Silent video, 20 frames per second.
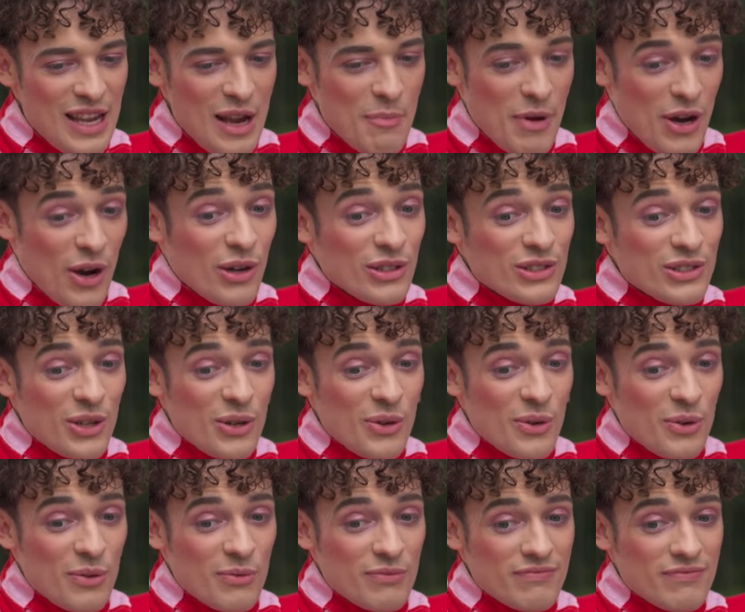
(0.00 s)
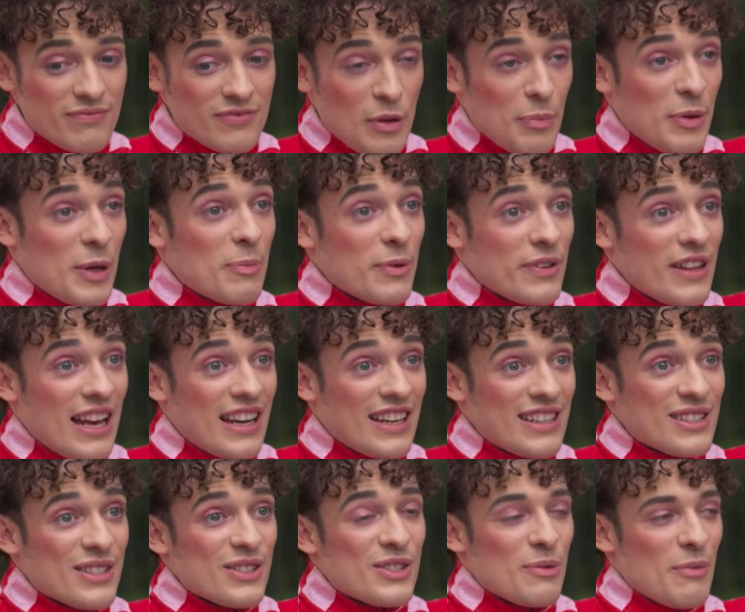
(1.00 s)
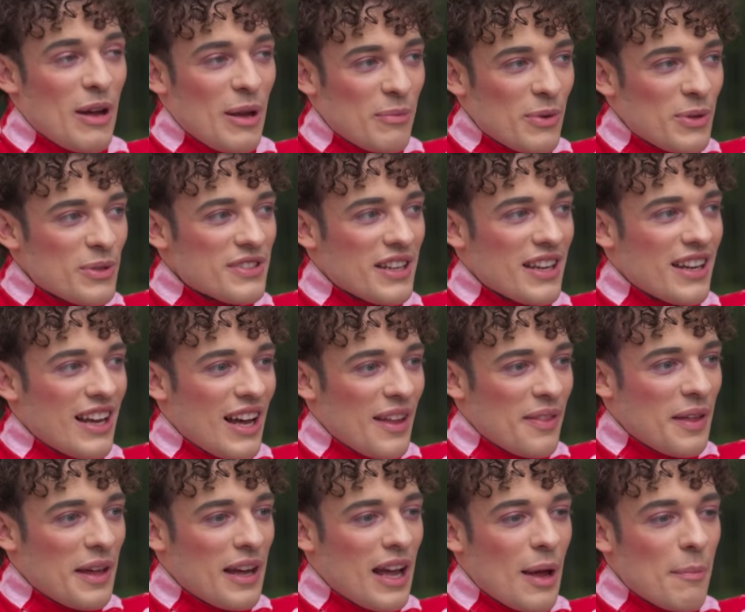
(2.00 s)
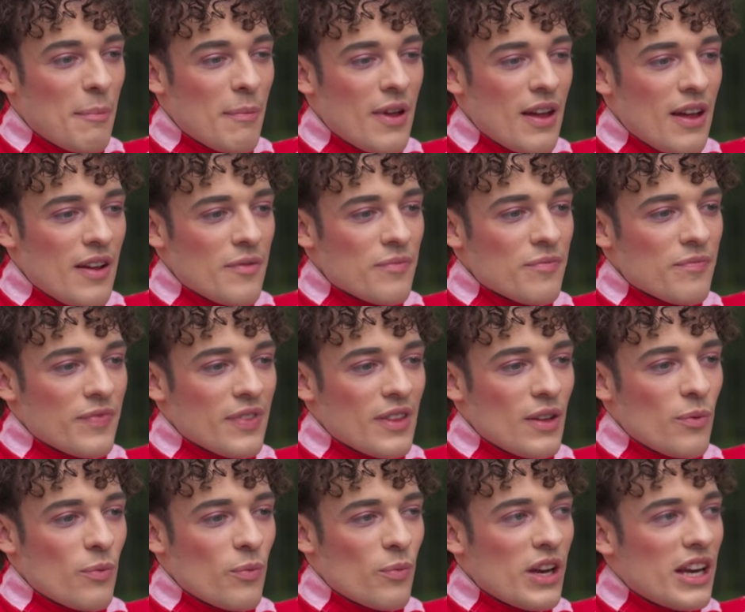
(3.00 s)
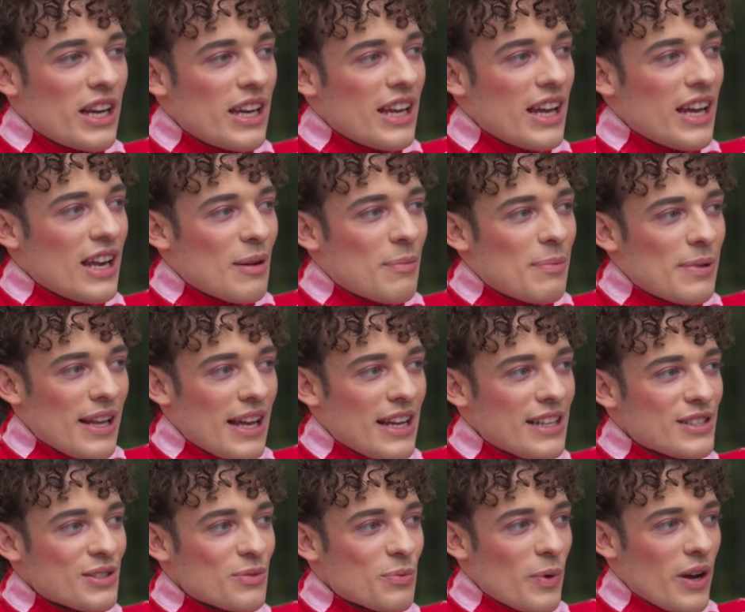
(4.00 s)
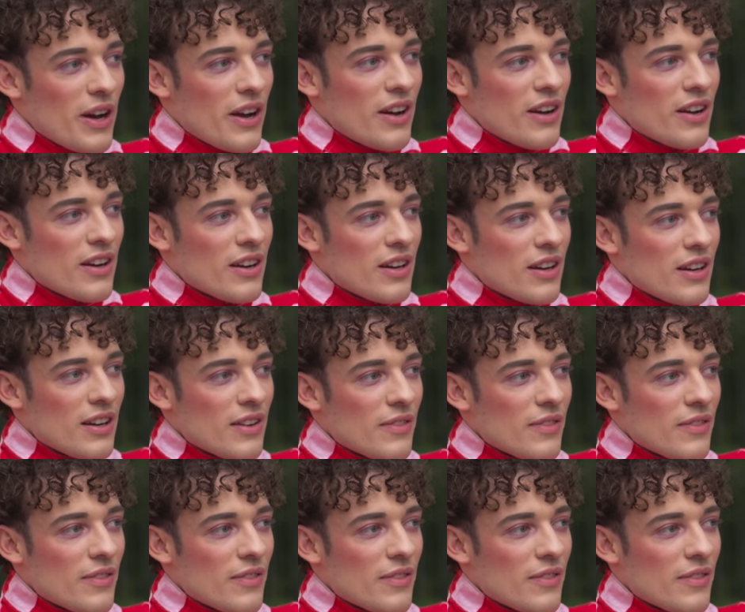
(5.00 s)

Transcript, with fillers: but also the people that listen to my music, I think I'm really in a place where